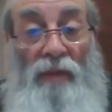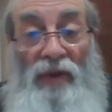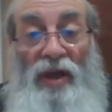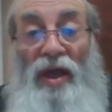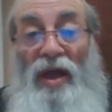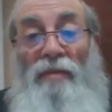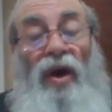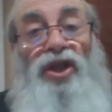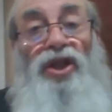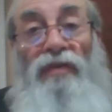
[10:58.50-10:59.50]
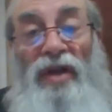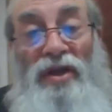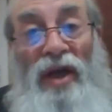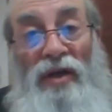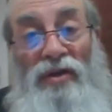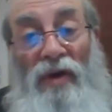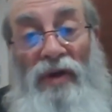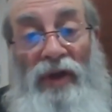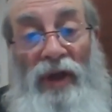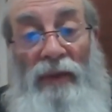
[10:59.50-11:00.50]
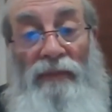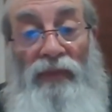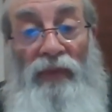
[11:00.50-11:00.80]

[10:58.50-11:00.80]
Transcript: But here Moshe rejects all of them.